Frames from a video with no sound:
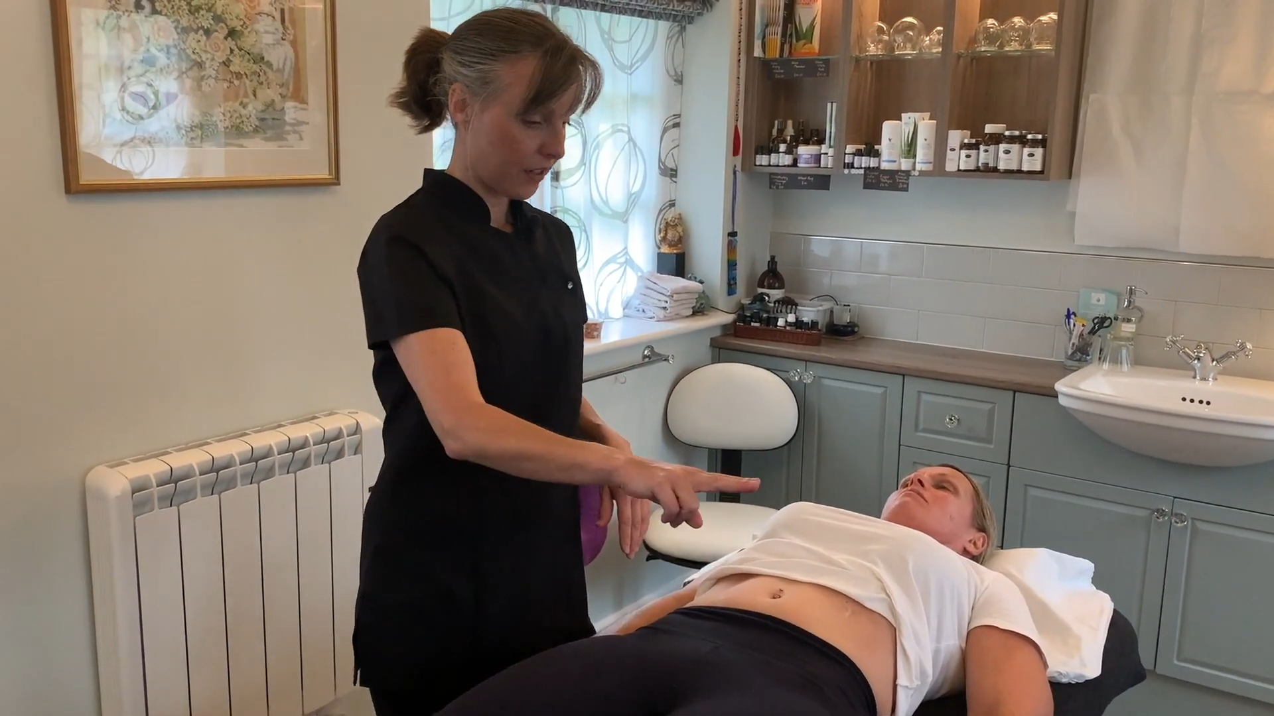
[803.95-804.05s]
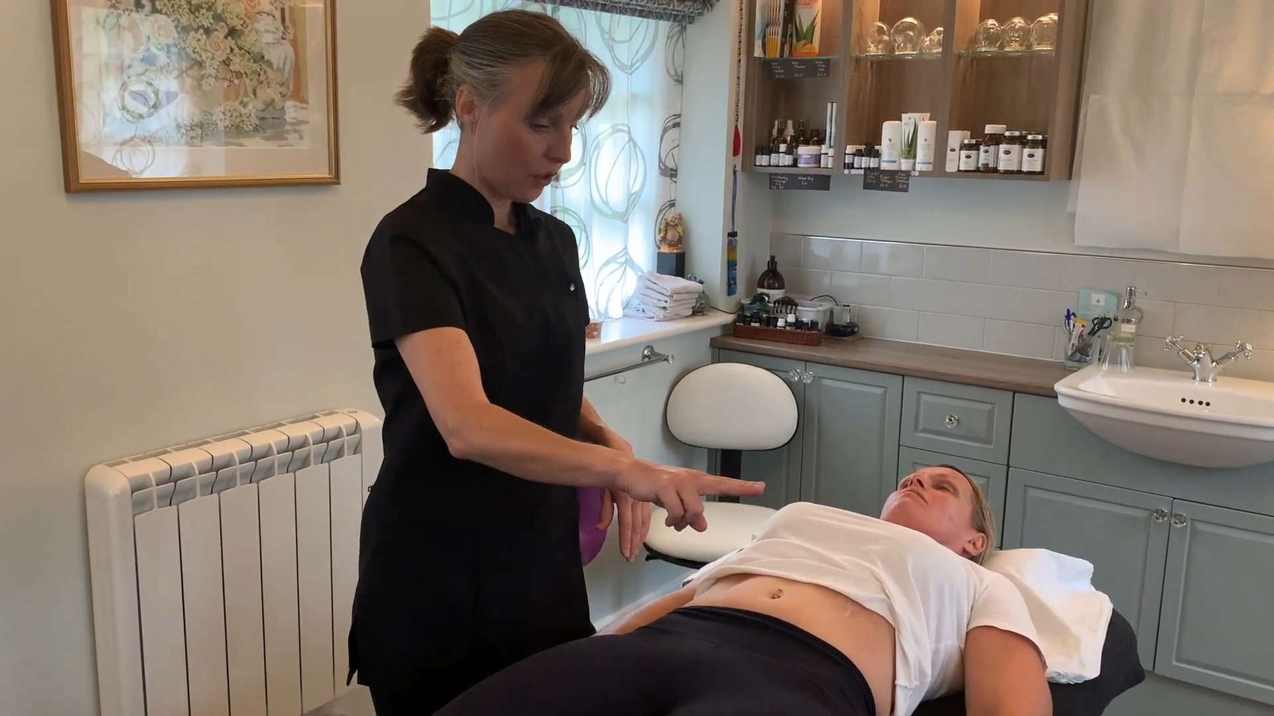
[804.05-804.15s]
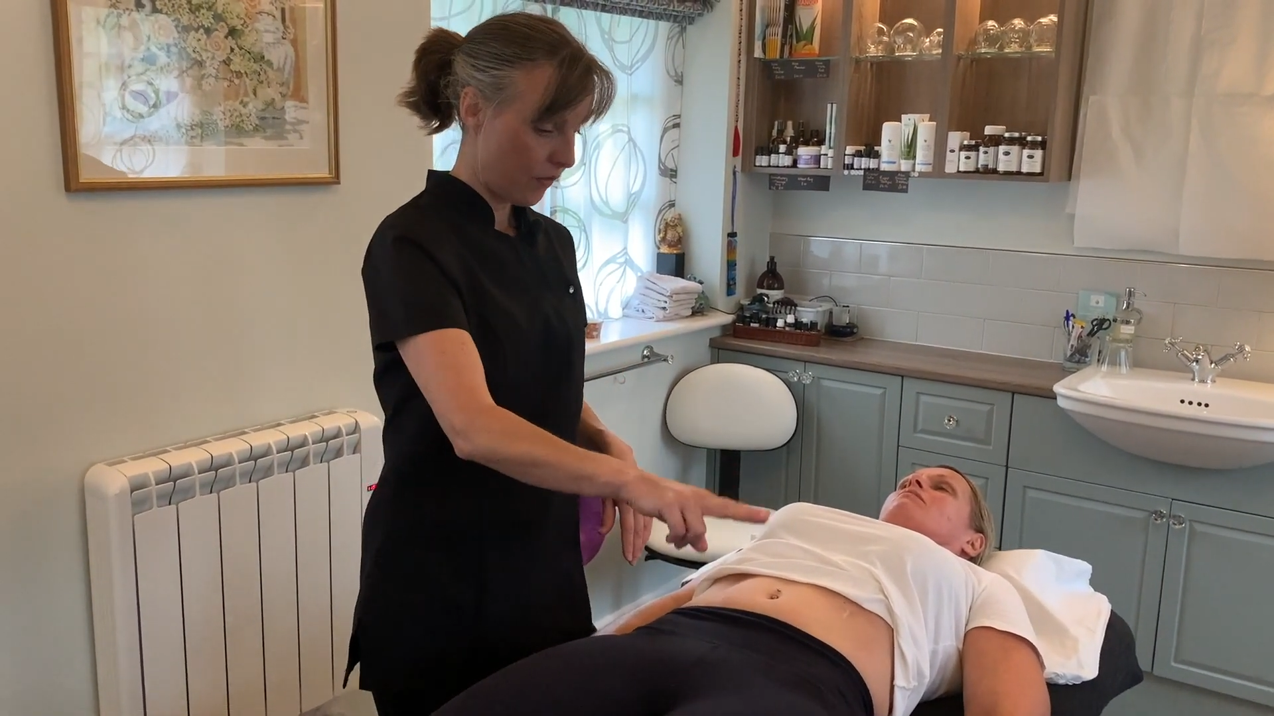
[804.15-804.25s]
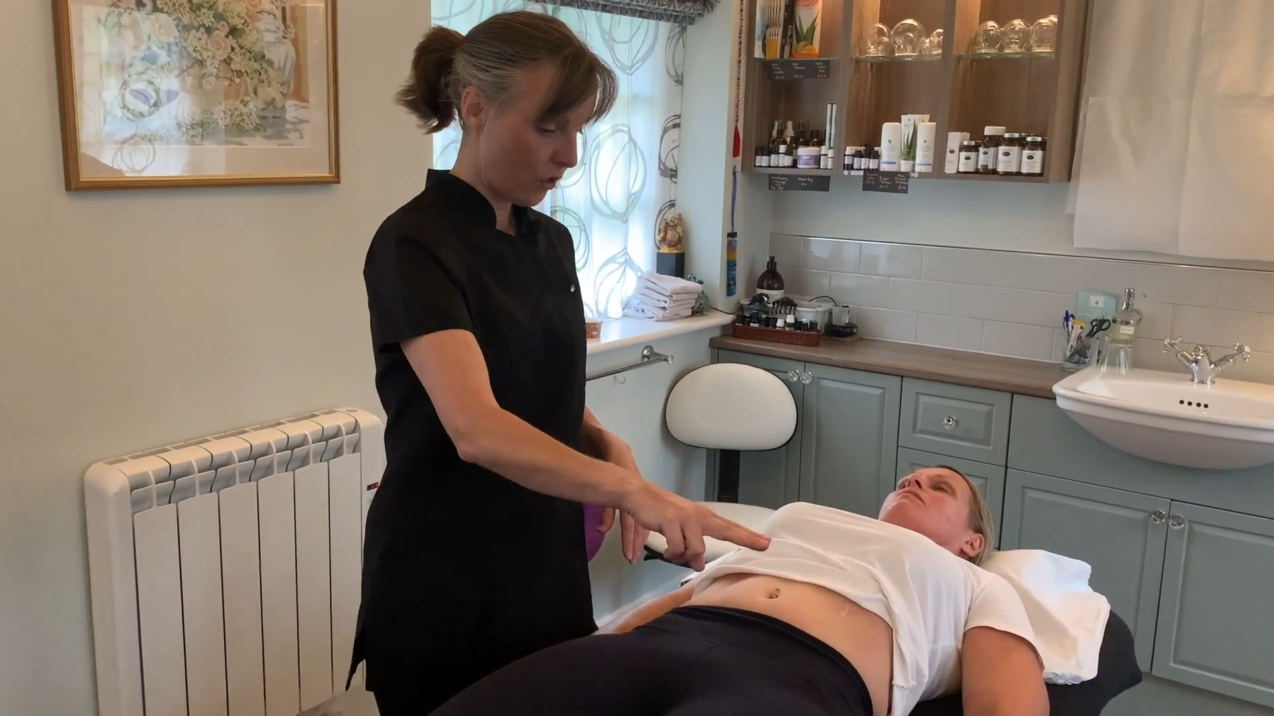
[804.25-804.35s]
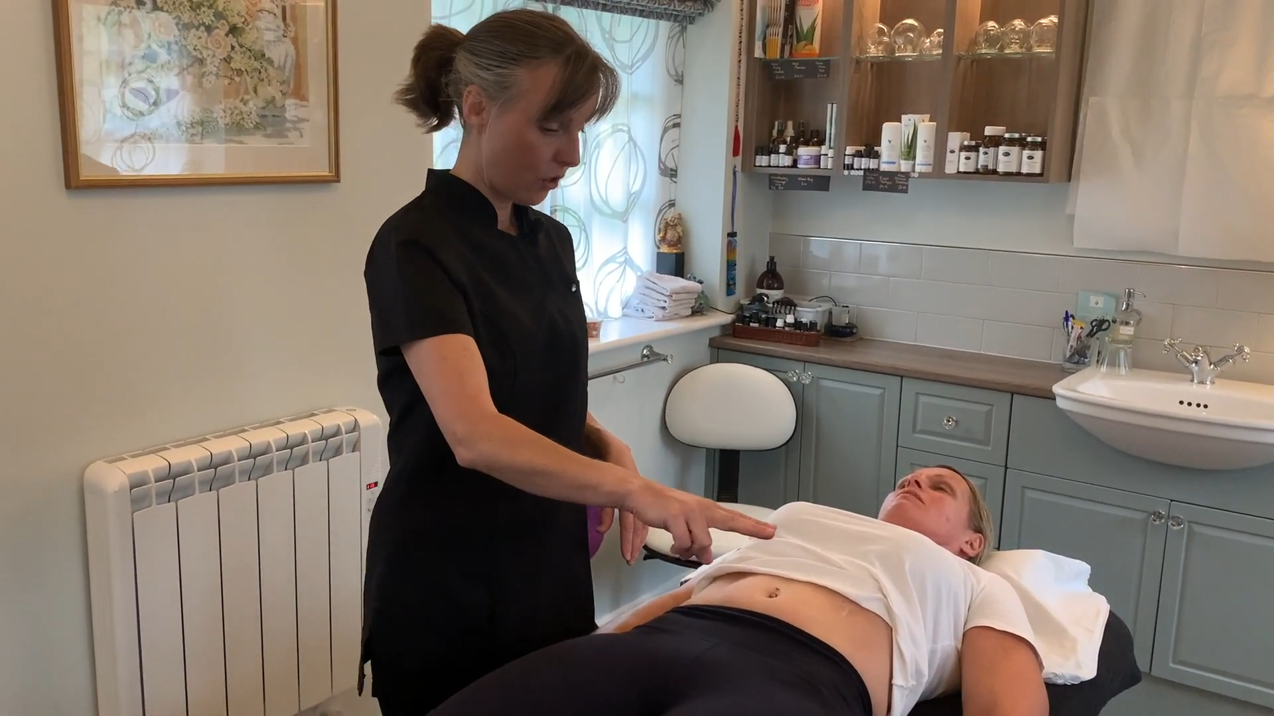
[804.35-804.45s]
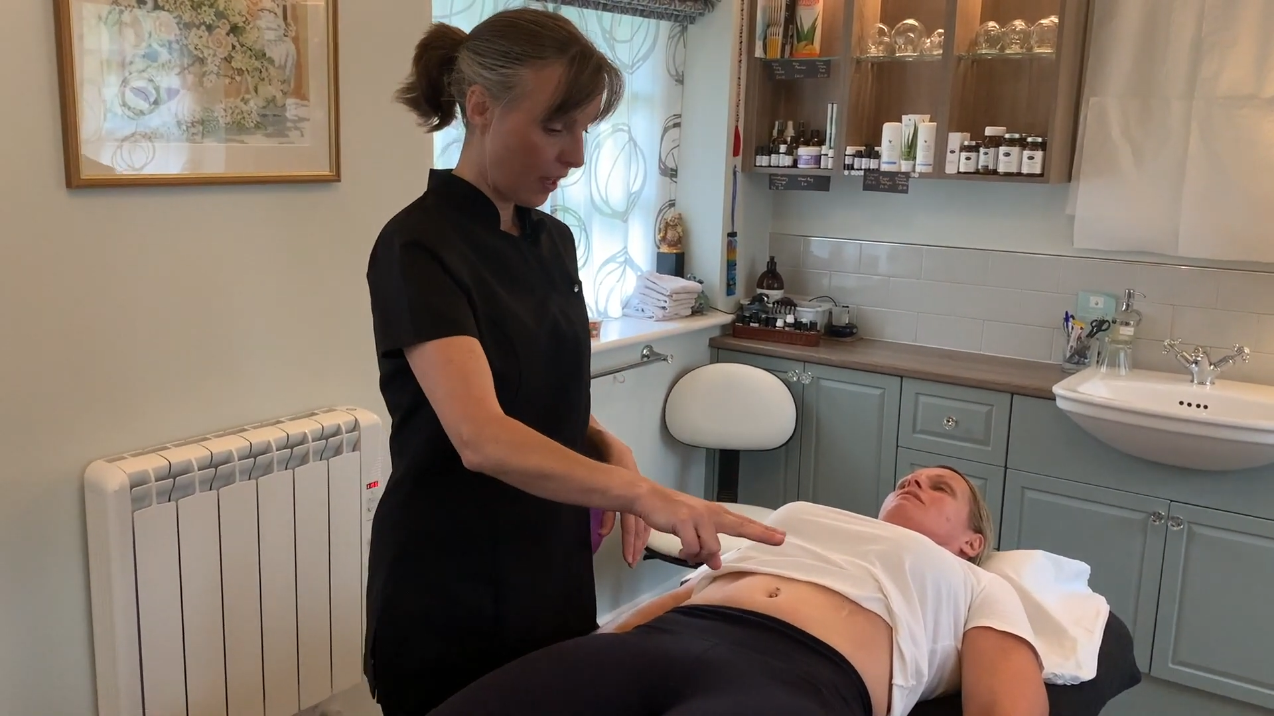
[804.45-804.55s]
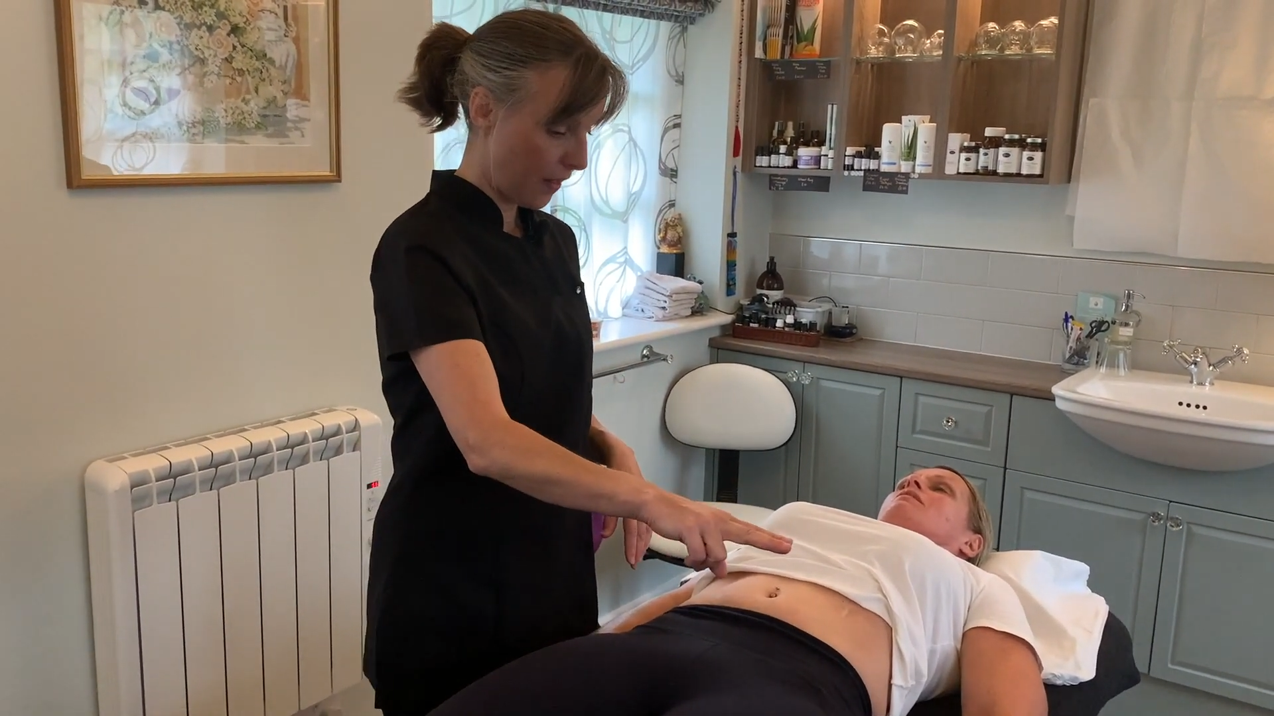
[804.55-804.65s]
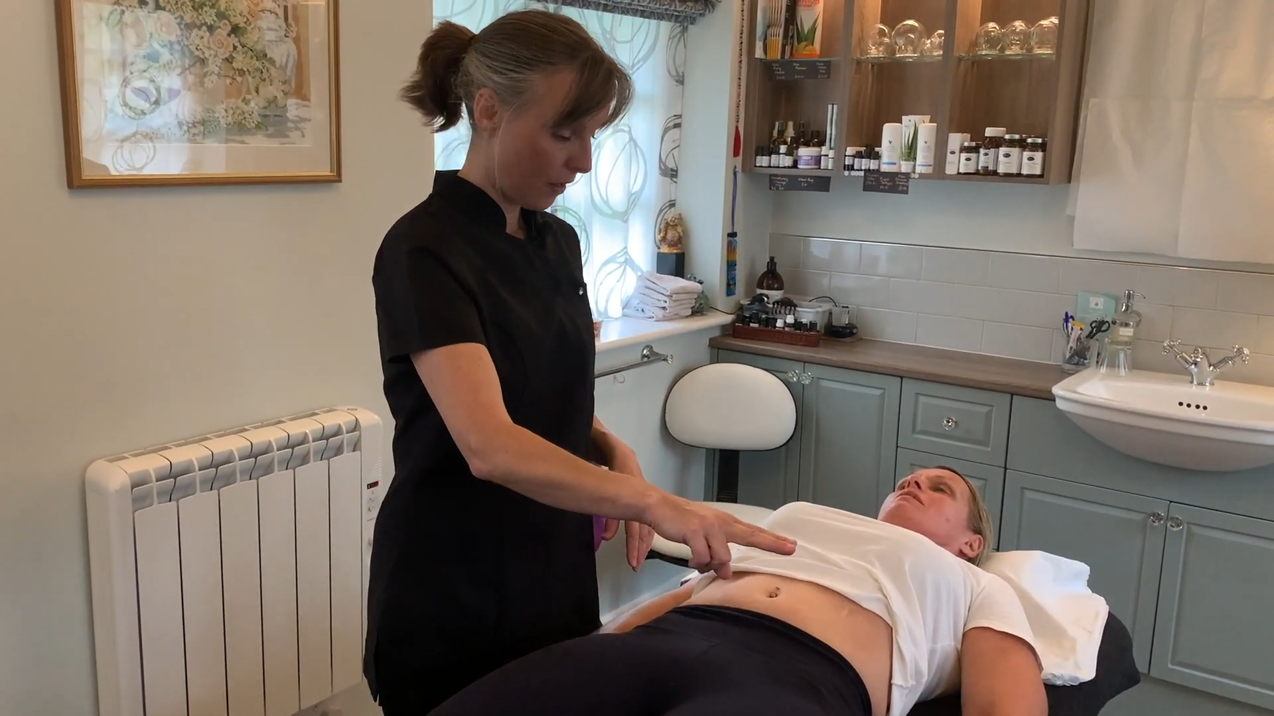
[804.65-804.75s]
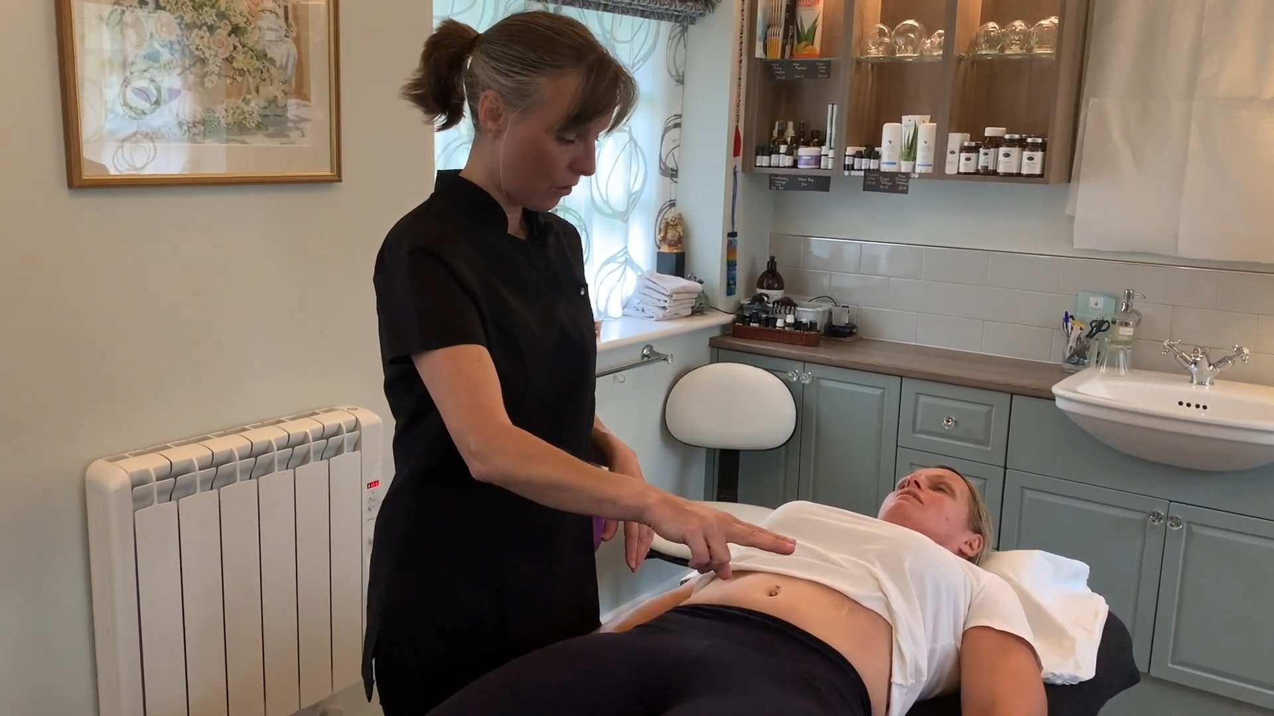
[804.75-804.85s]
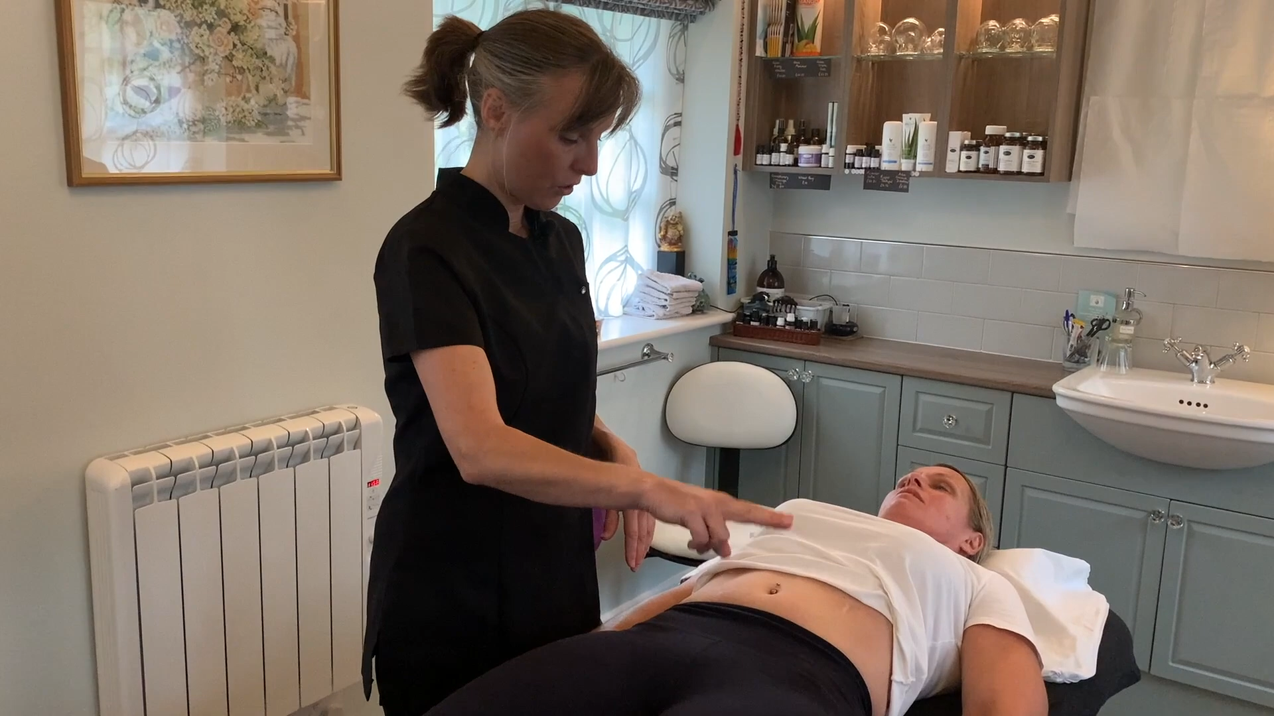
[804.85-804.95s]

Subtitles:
So if you could get those